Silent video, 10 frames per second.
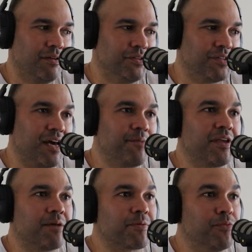started
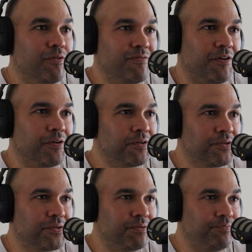becoming more
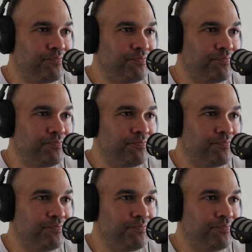focused.